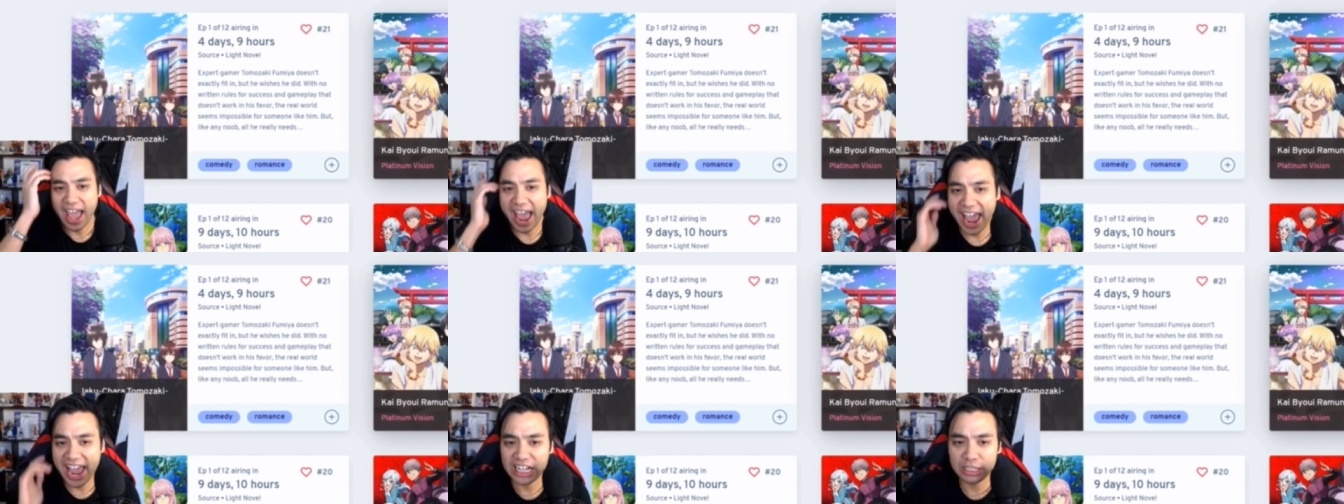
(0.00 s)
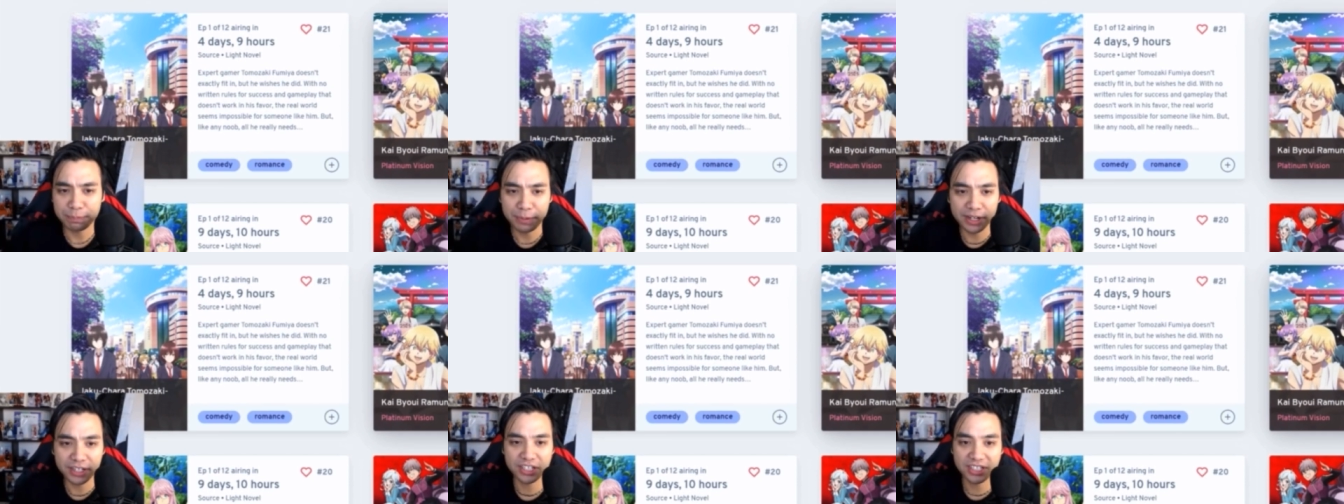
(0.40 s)

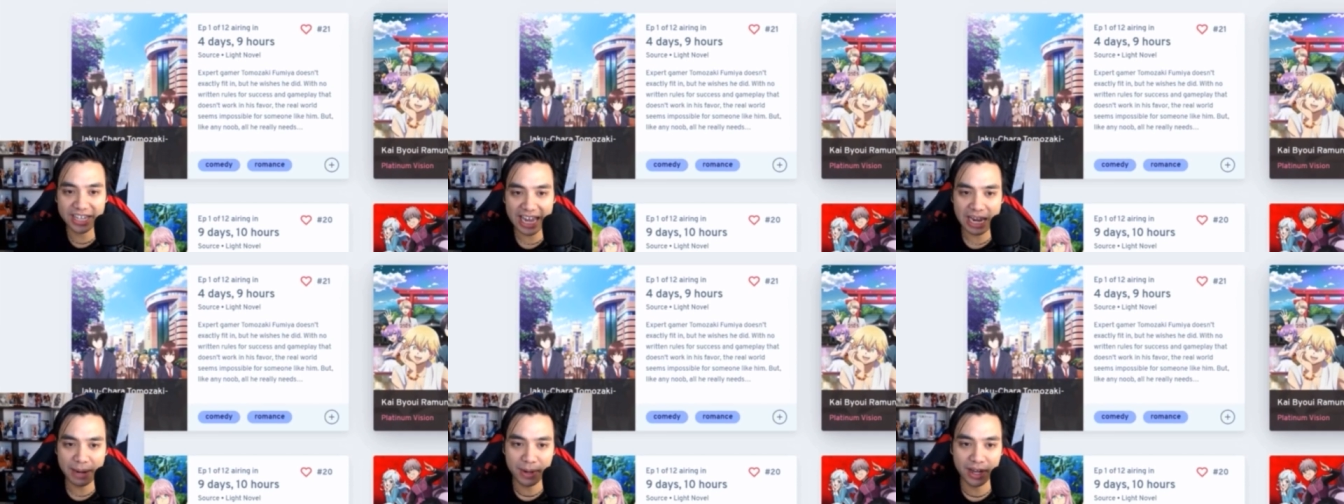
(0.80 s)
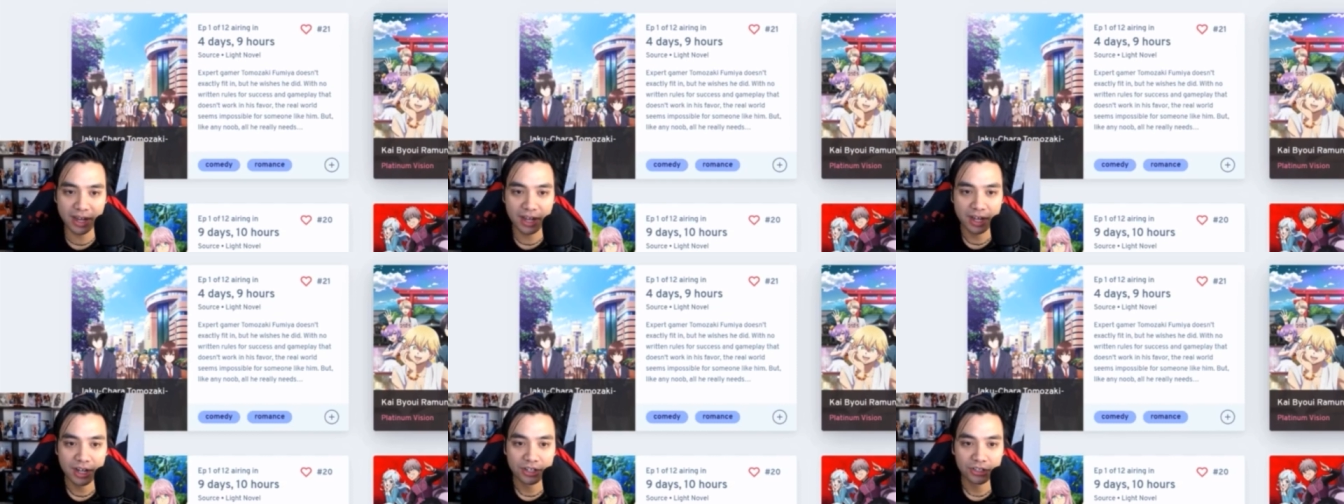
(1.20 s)
Expert gamer
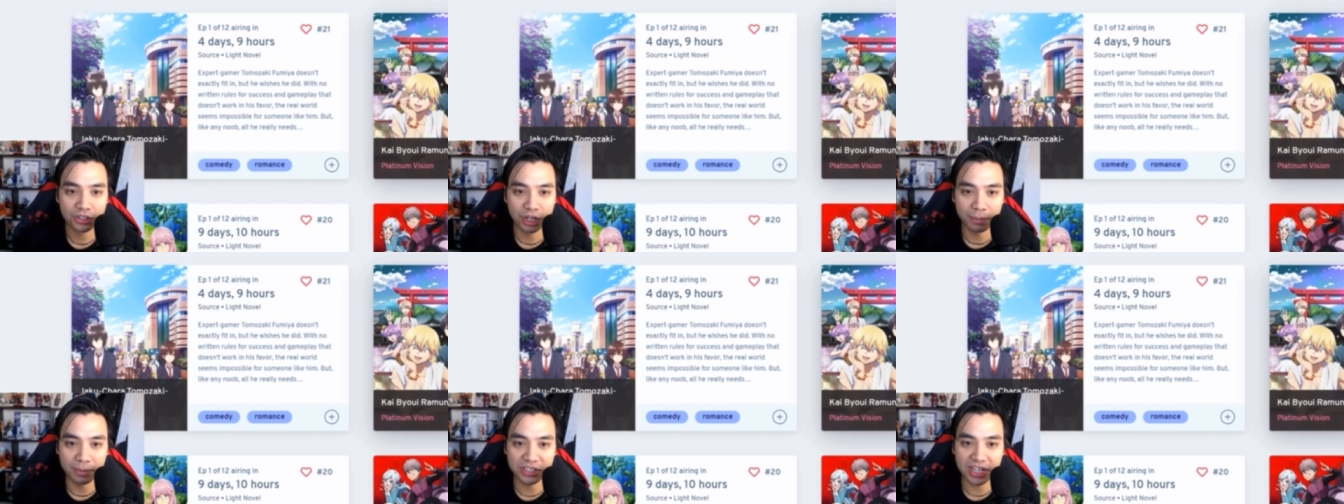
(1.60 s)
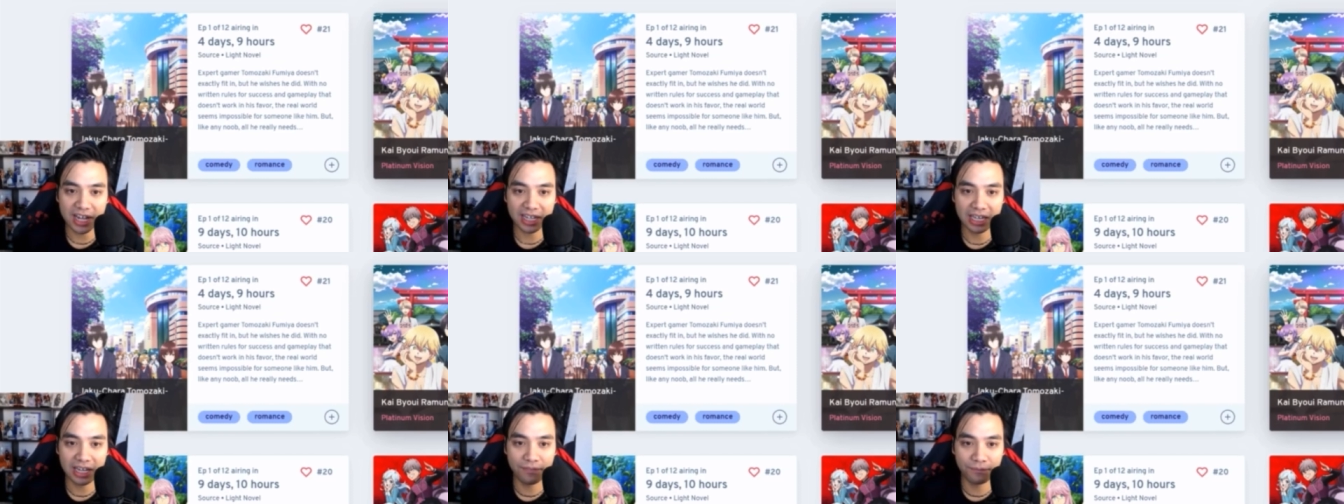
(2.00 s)

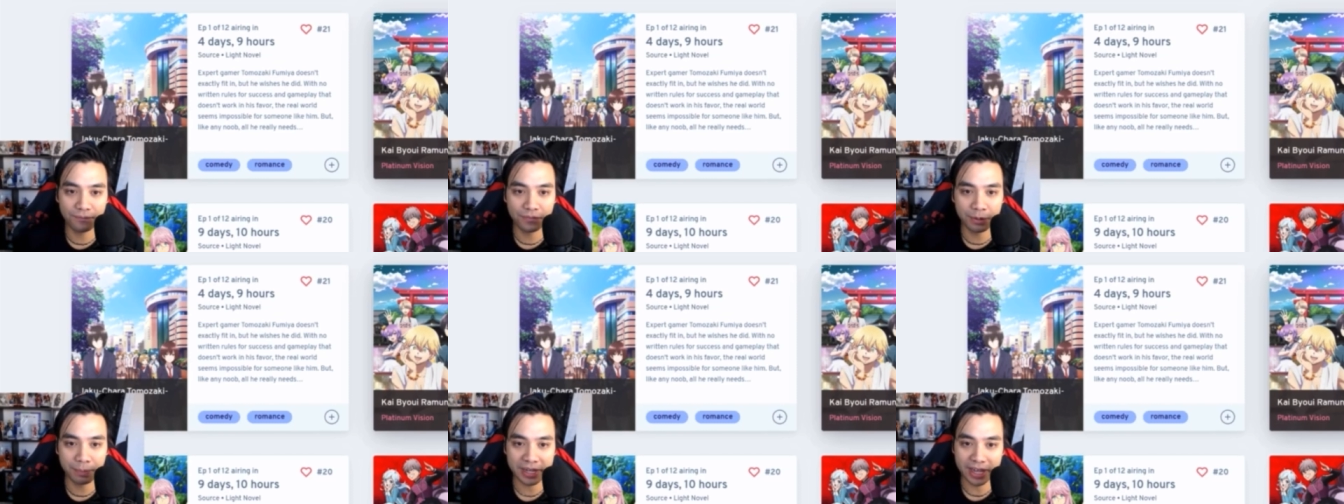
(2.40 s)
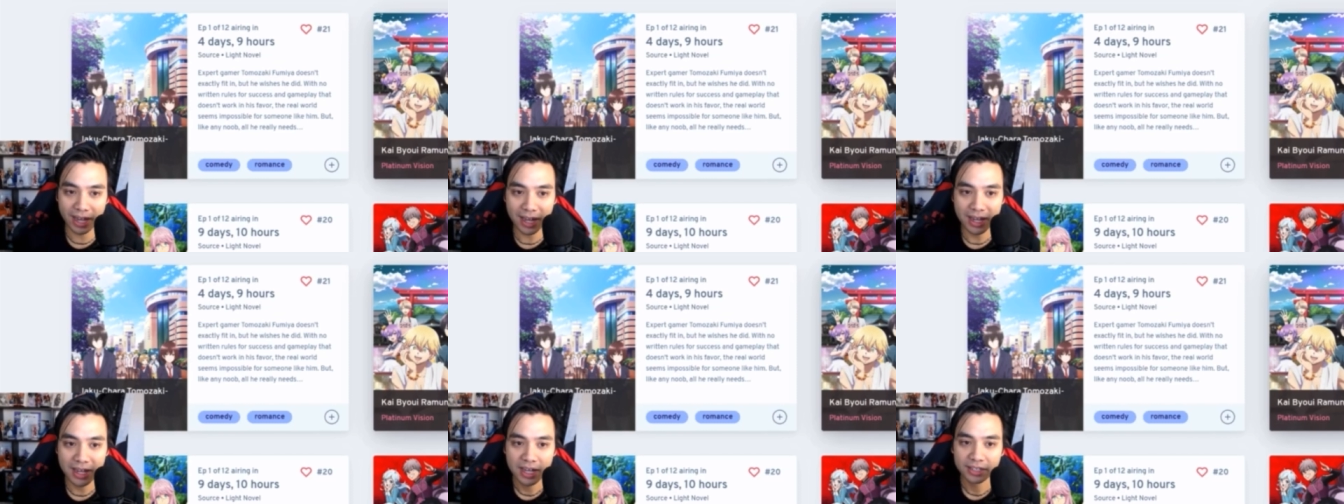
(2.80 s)
Tomozaki
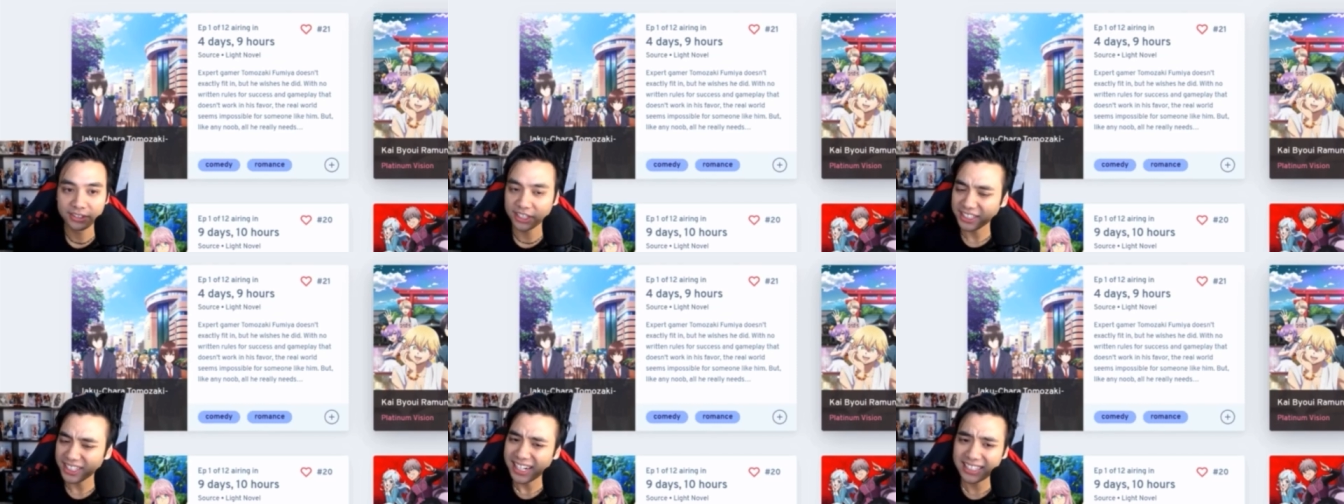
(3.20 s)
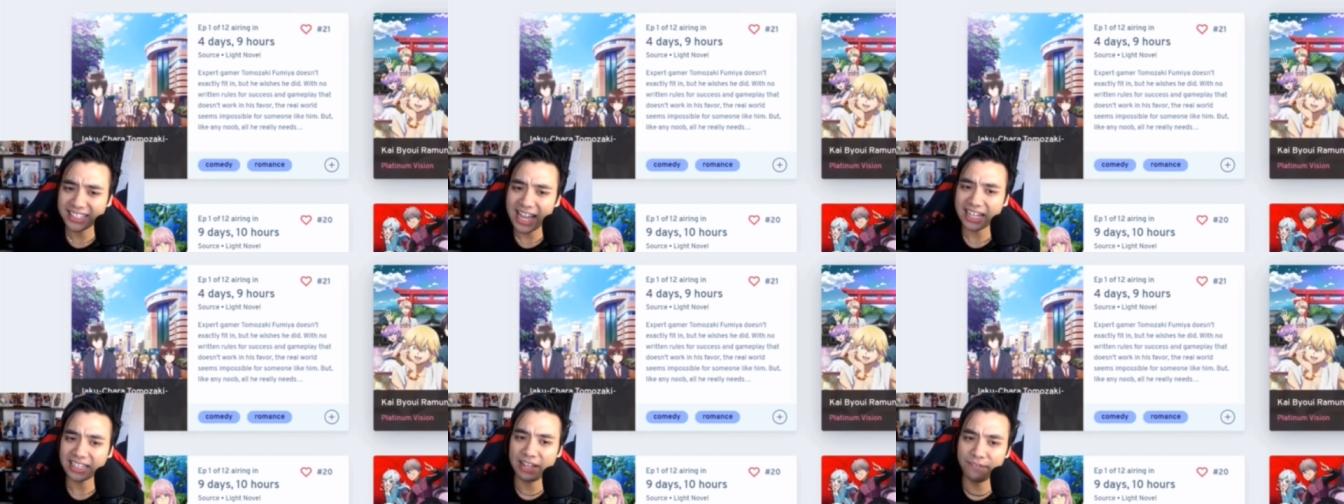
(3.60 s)
Fumiya doesn't
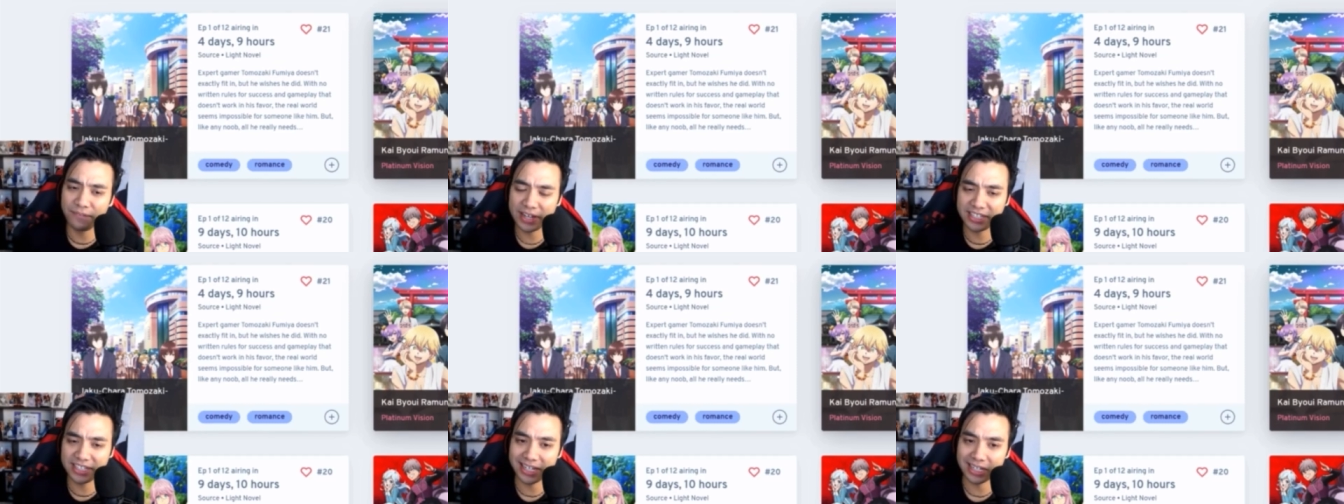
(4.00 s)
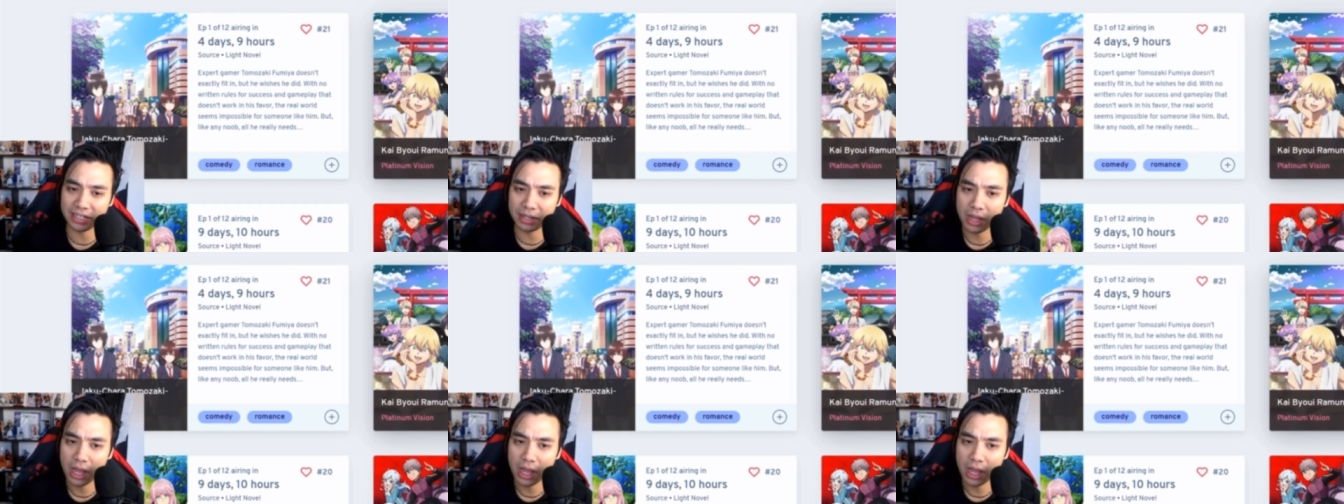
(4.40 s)
exactly fit in,